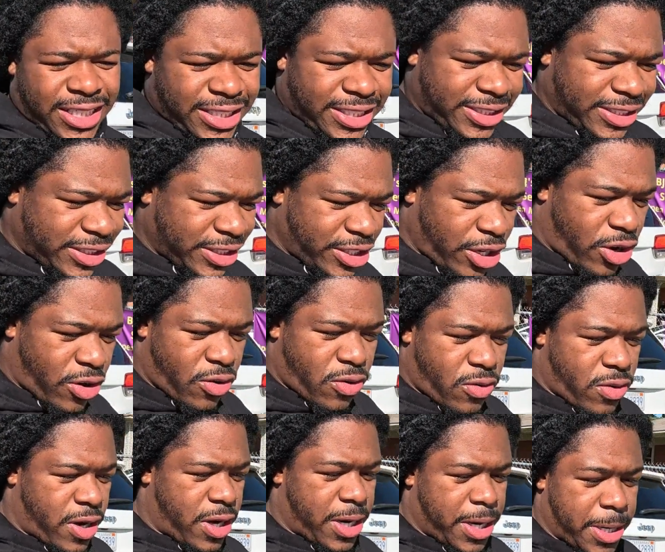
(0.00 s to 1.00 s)

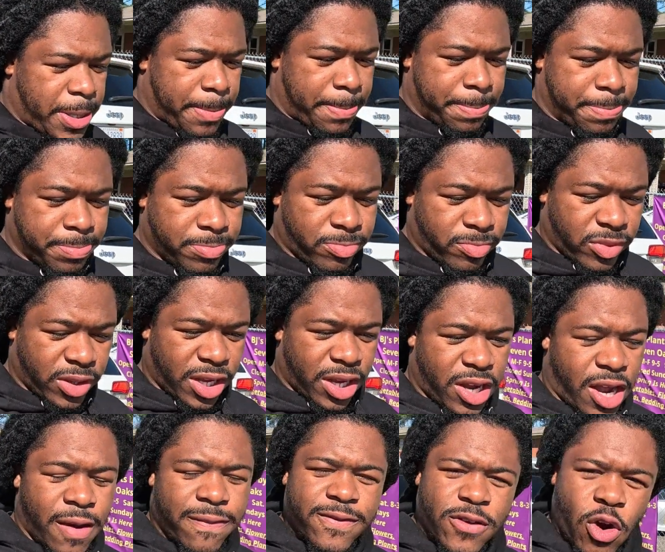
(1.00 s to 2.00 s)
So
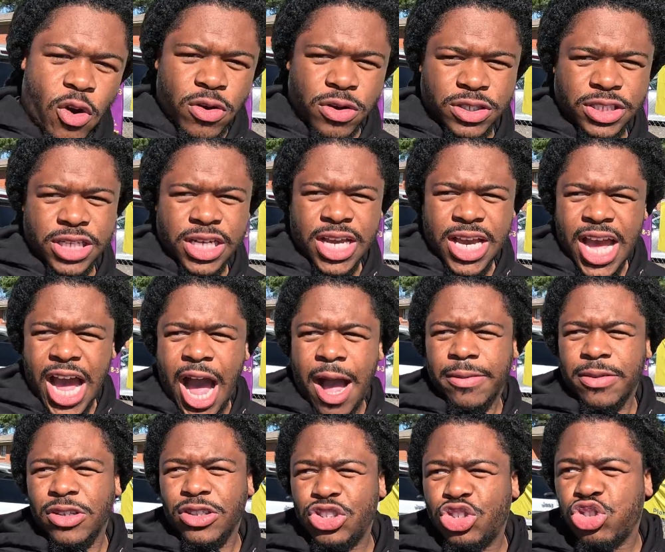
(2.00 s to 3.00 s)
of course
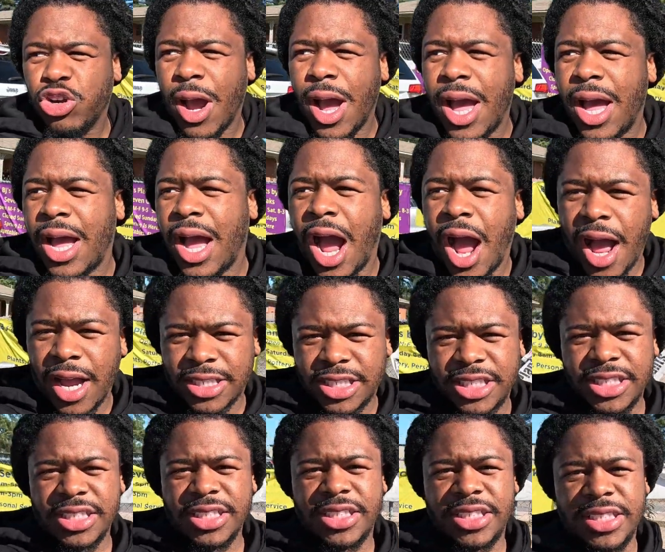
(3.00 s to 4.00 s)
I'm gonna try
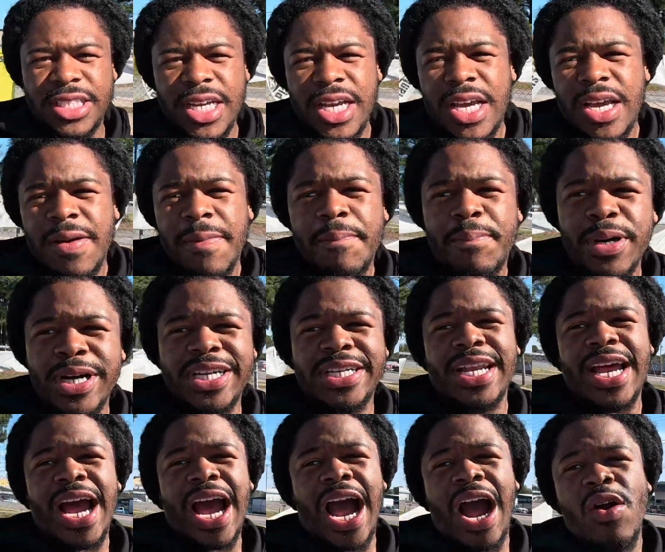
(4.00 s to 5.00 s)
auctions, but
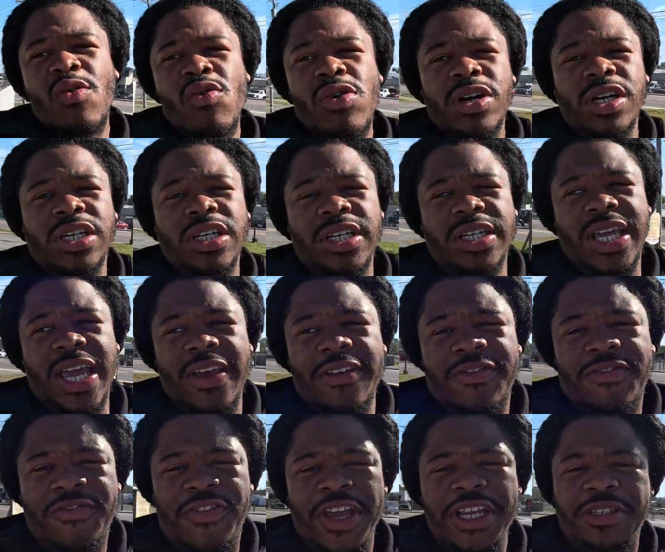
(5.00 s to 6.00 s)
I want to look at
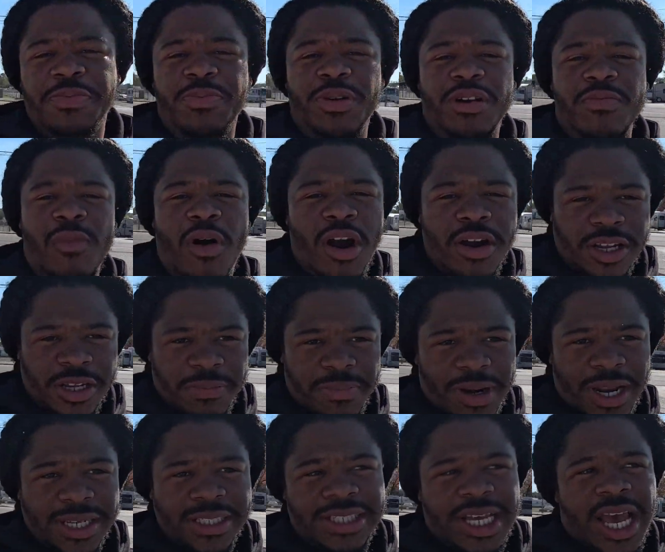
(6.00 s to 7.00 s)
Facebook
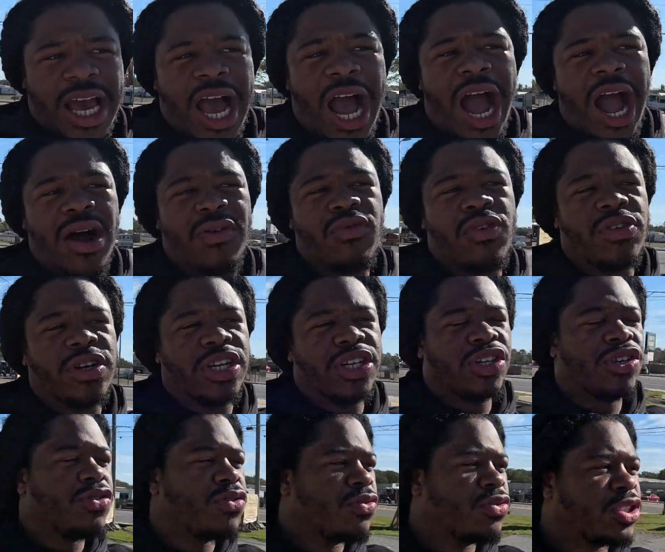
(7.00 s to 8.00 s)
Marketplace. I want to
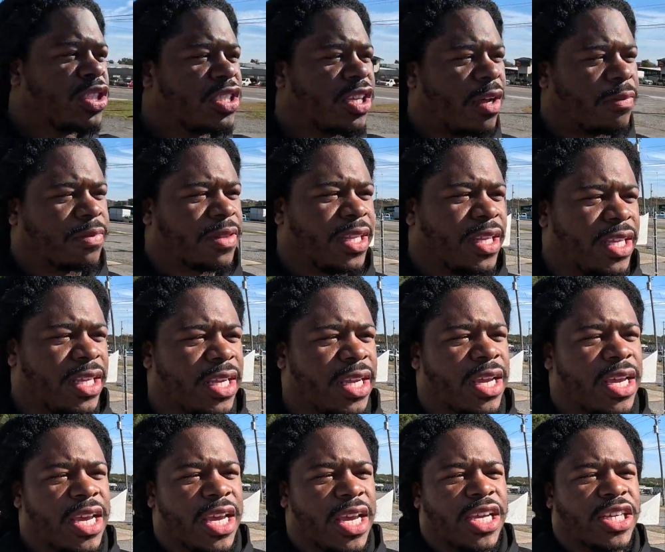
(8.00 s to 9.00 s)
do something
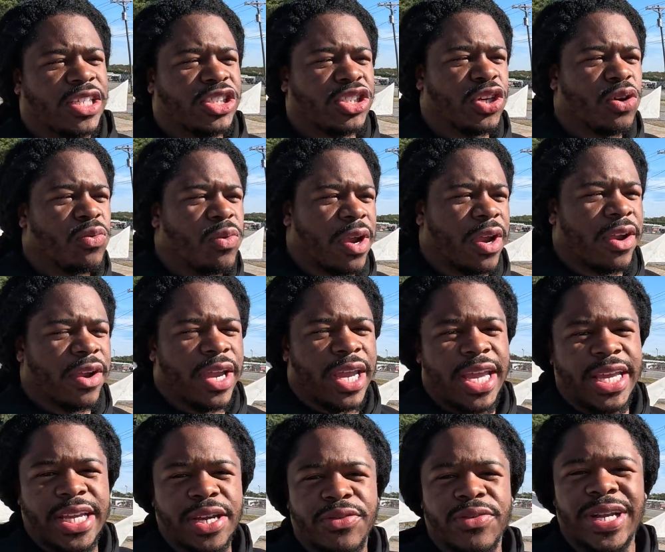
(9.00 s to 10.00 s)
to where
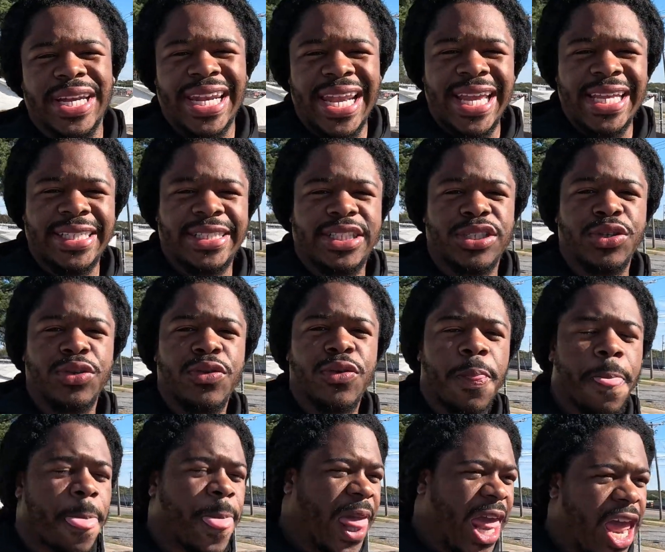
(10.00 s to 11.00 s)
it can relate to
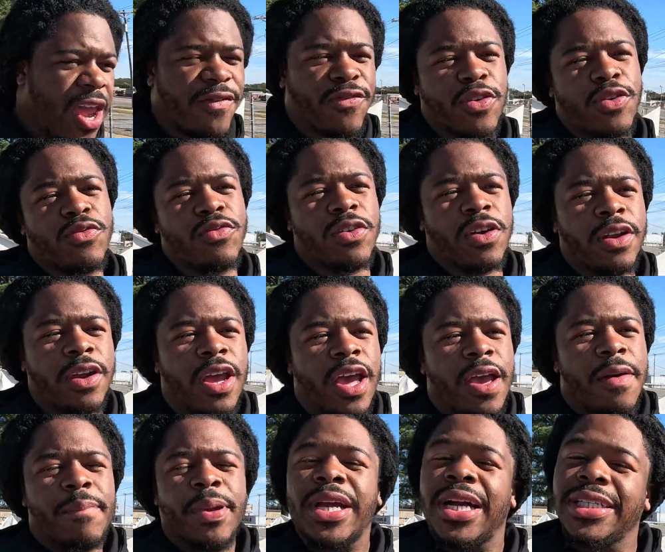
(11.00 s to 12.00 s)
everyone,
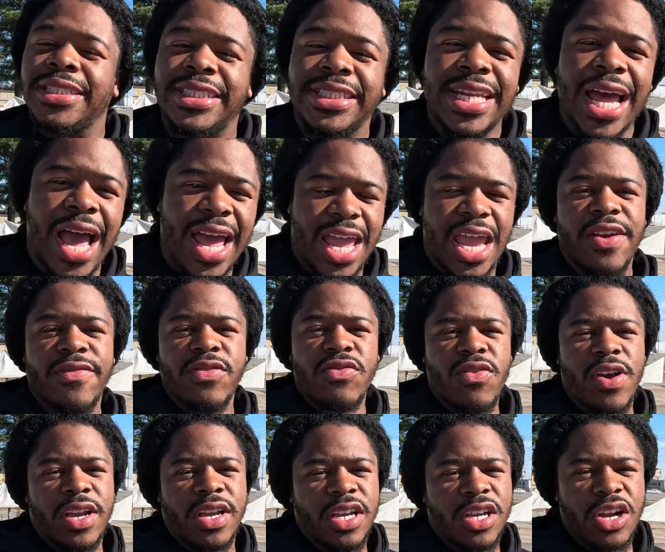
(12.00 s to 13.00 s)
because not
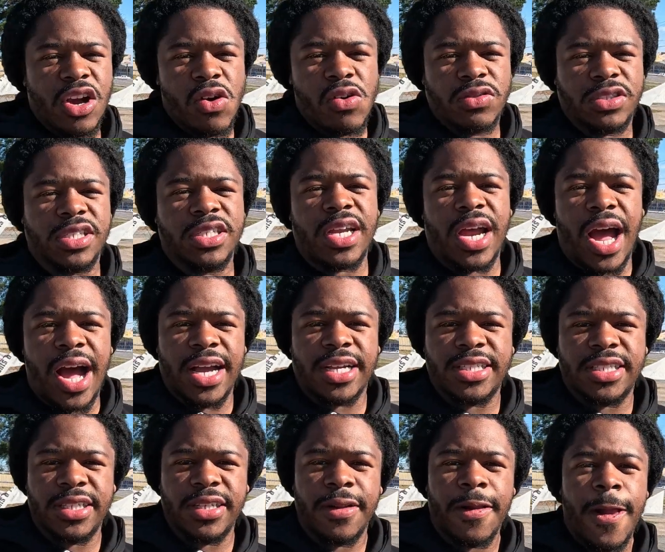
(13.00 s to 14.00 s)
everyone can go to the
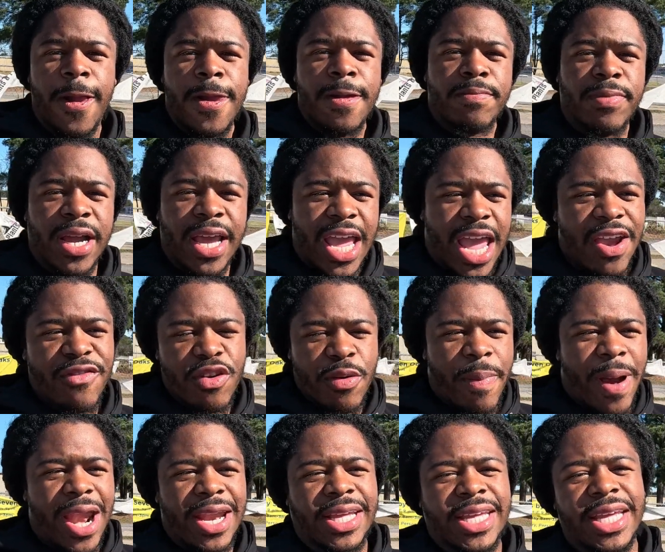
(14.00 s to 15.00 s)
auction, but
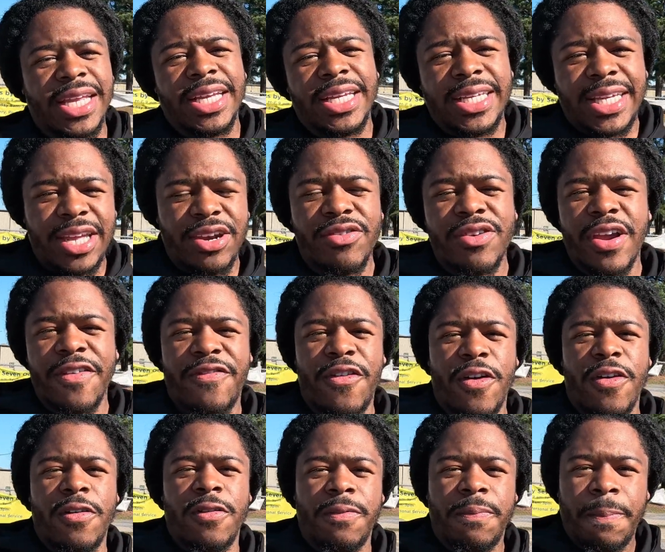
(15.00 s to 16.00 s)
everybody can get on their
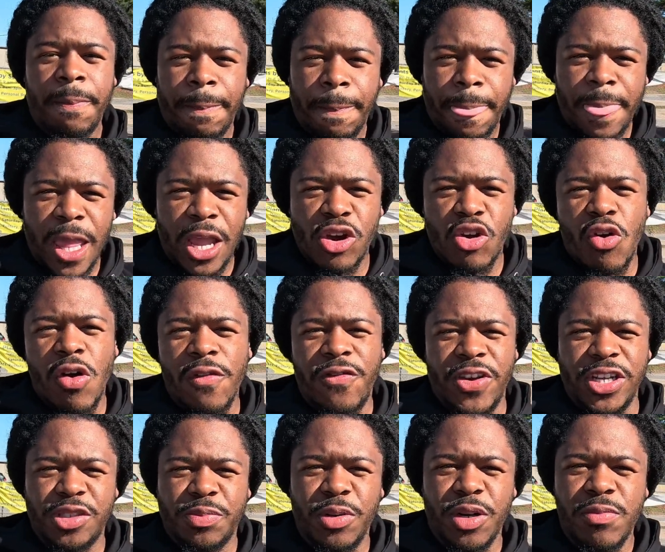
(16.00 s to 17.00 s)
phone and go on
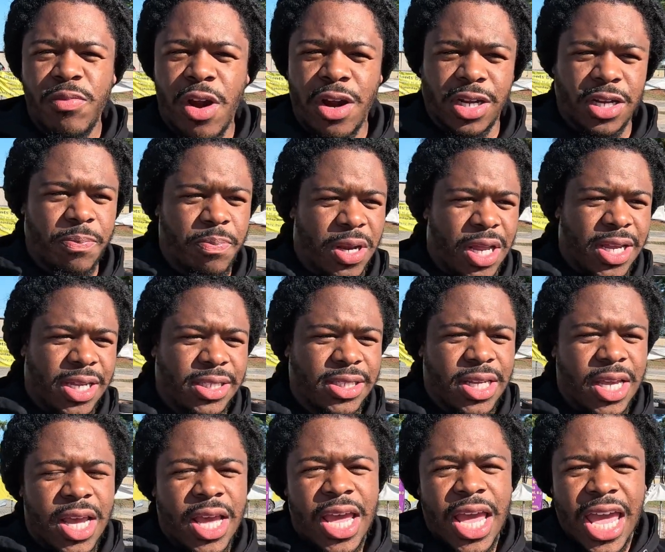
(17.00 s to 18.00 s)
Facebook Marketplace
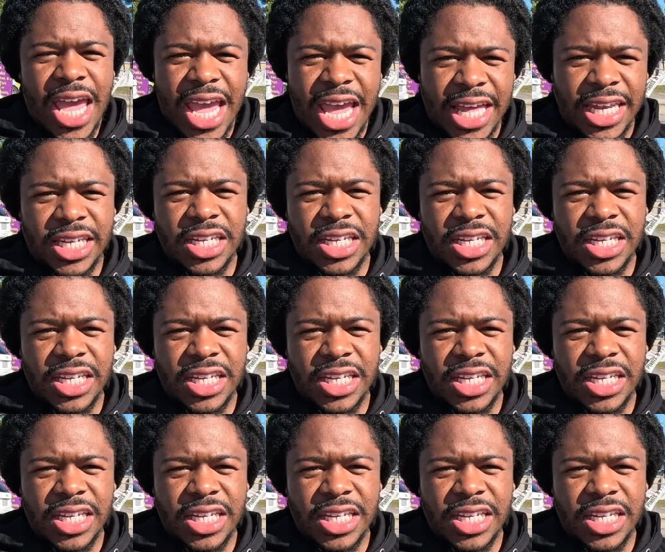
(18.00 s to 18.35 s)
and